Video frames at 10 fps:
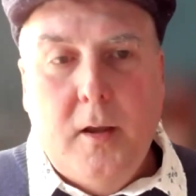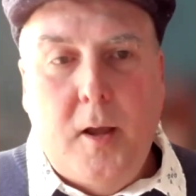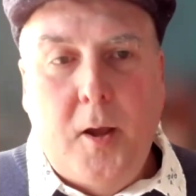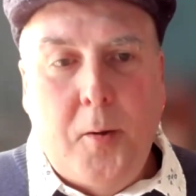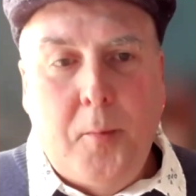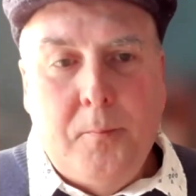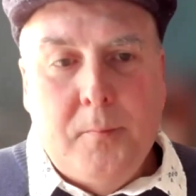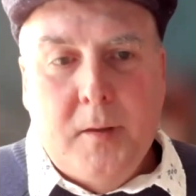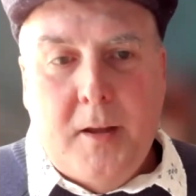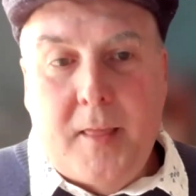
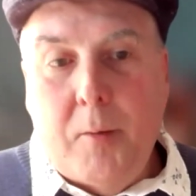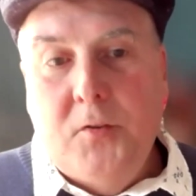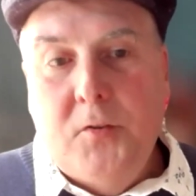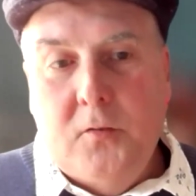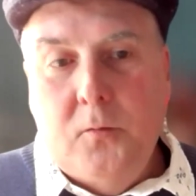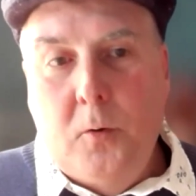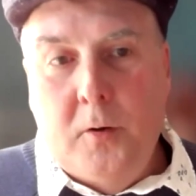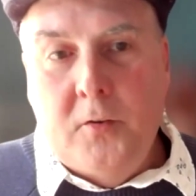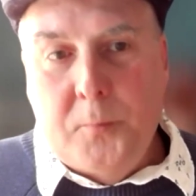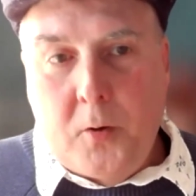And that was just
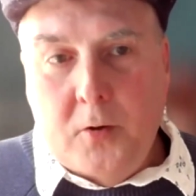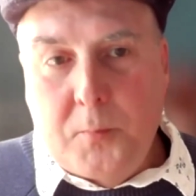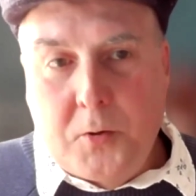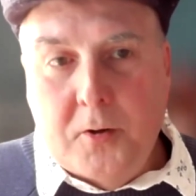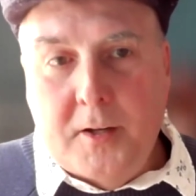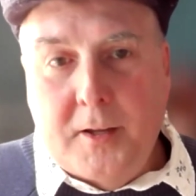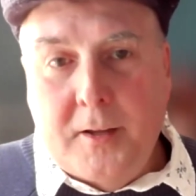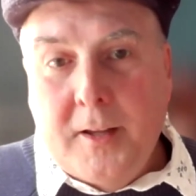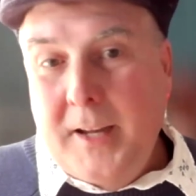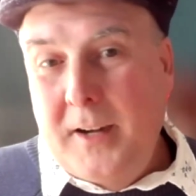one small
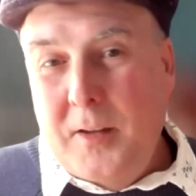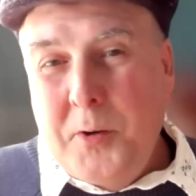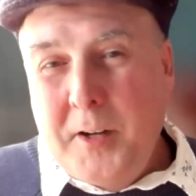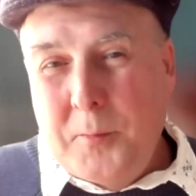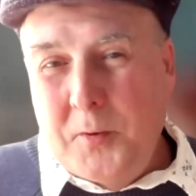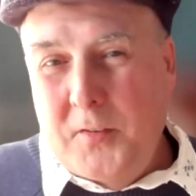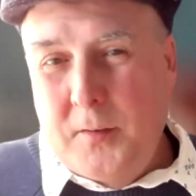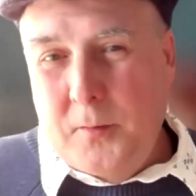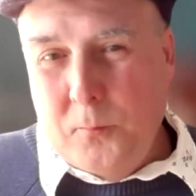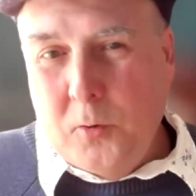community. In a community that
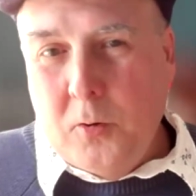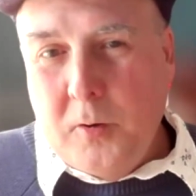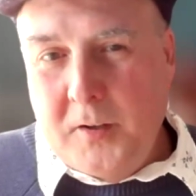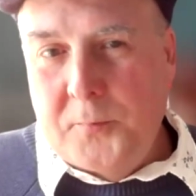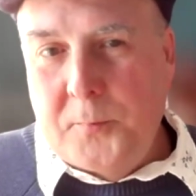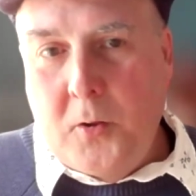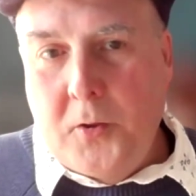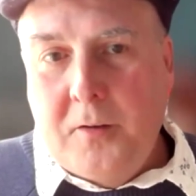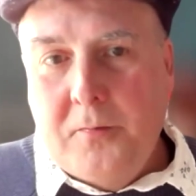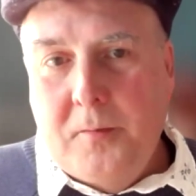was rural and small
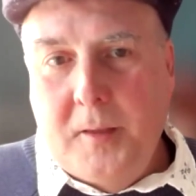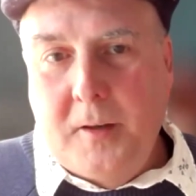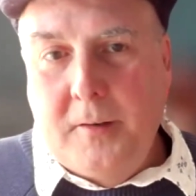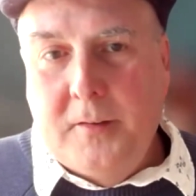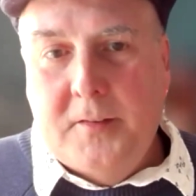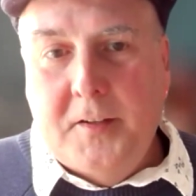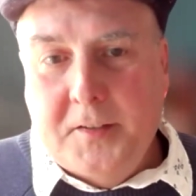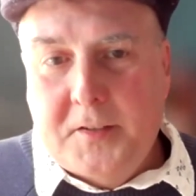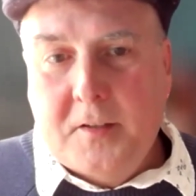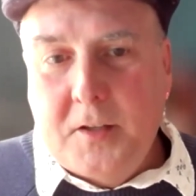enough that
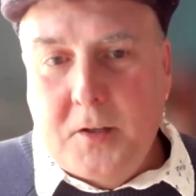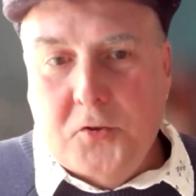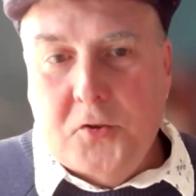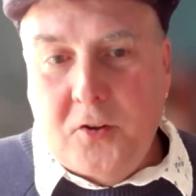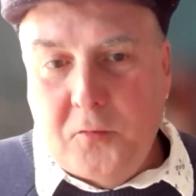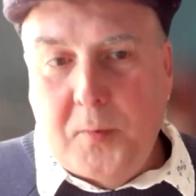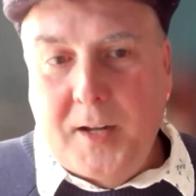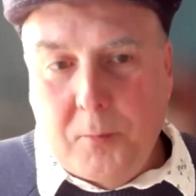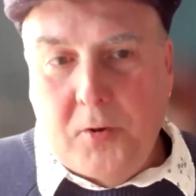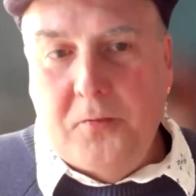statistically you shouldn't have been
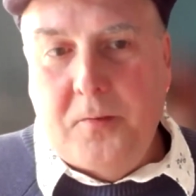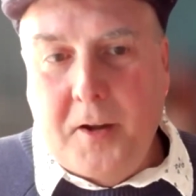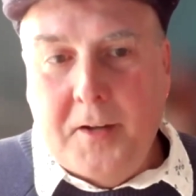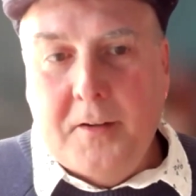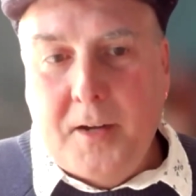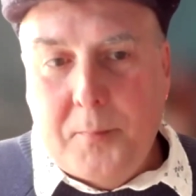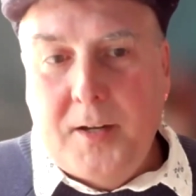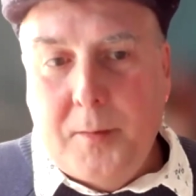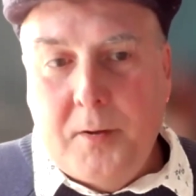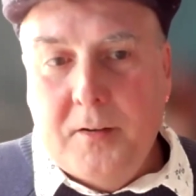able to find an
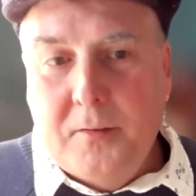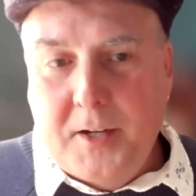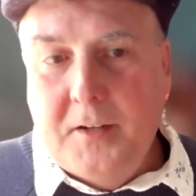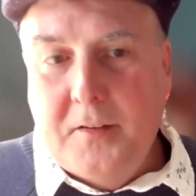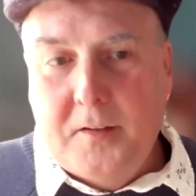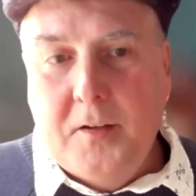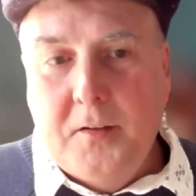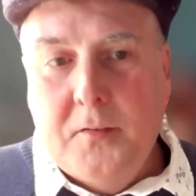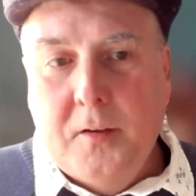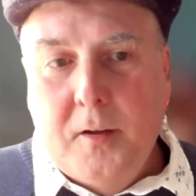epidemic of any
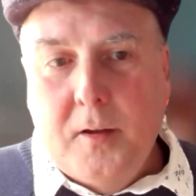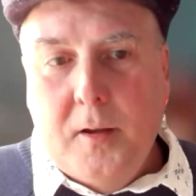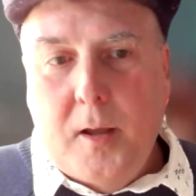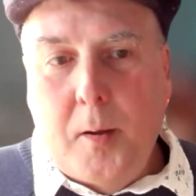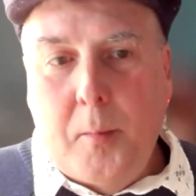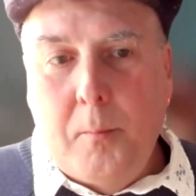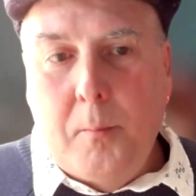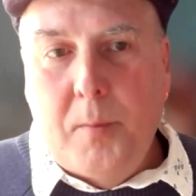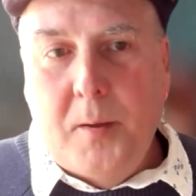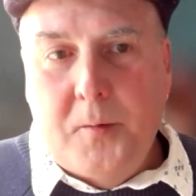disease,
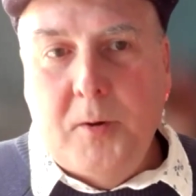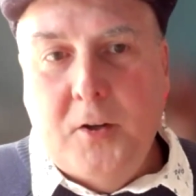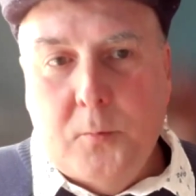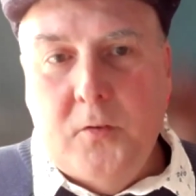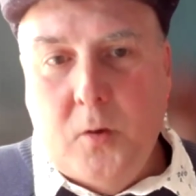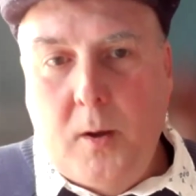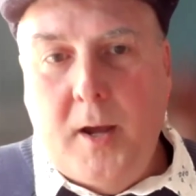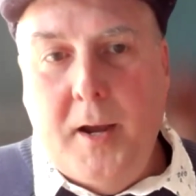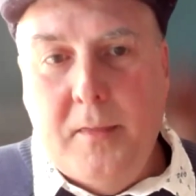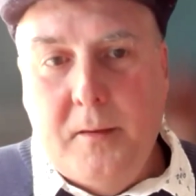But the rates were so
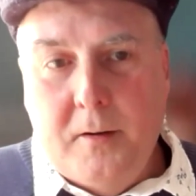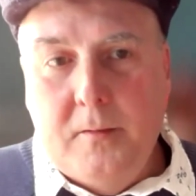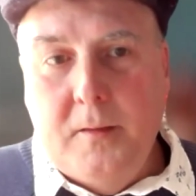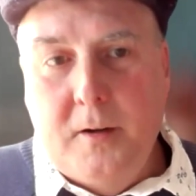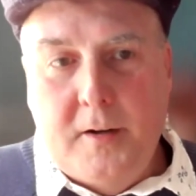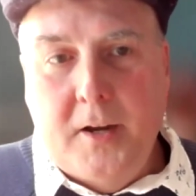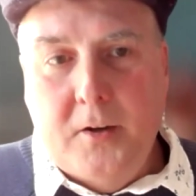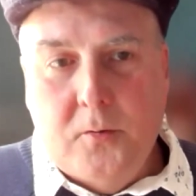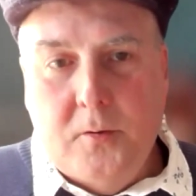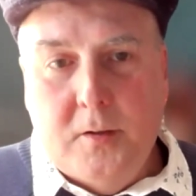high that it
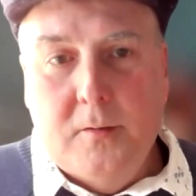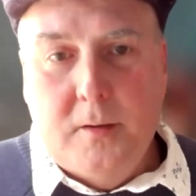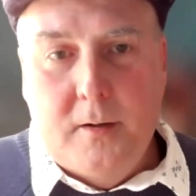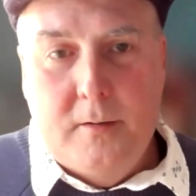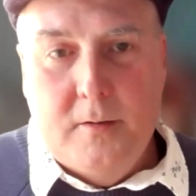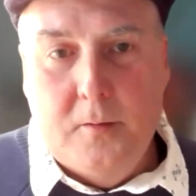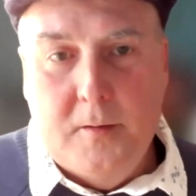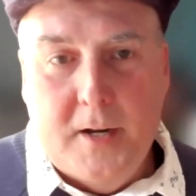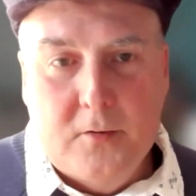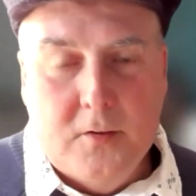
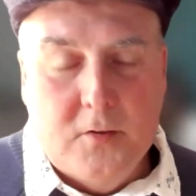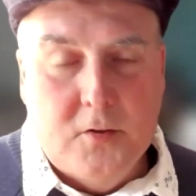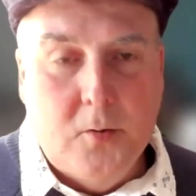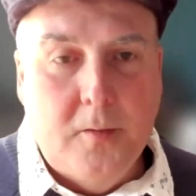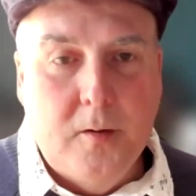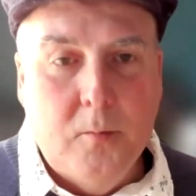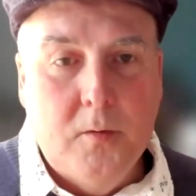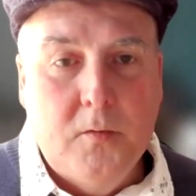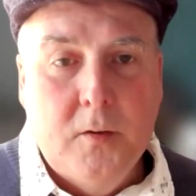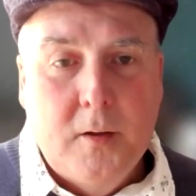actually showed that there
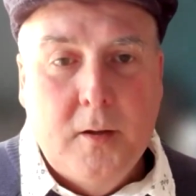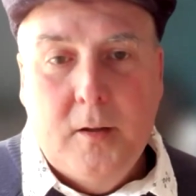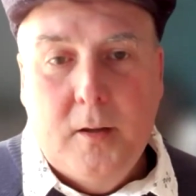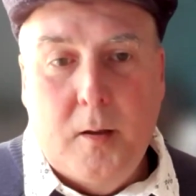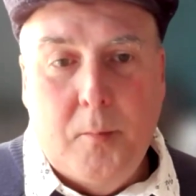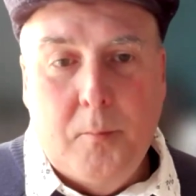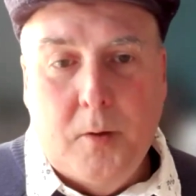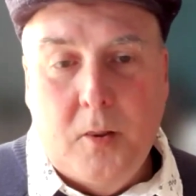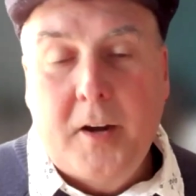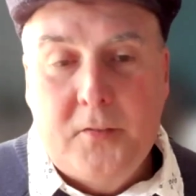was
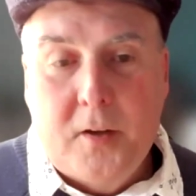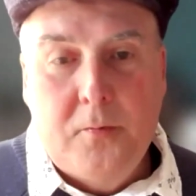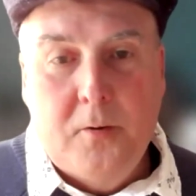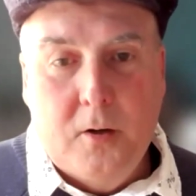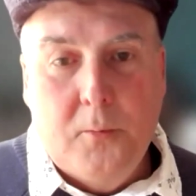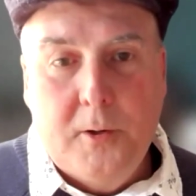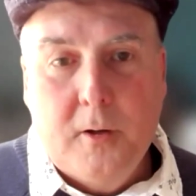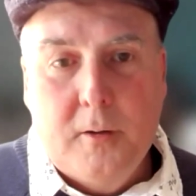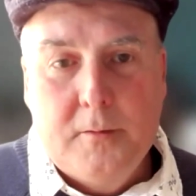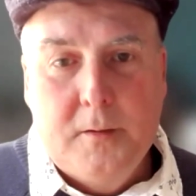a lot of suffering going
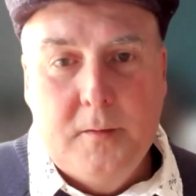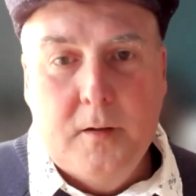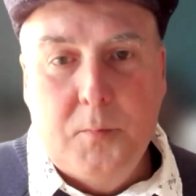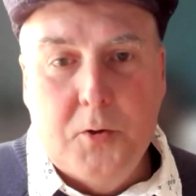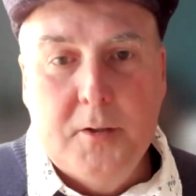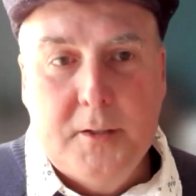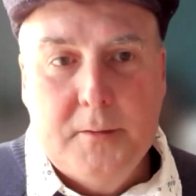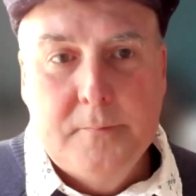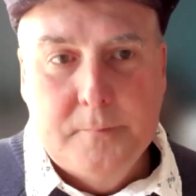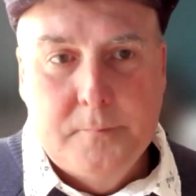on in the
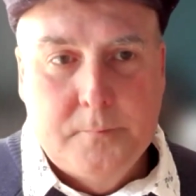community.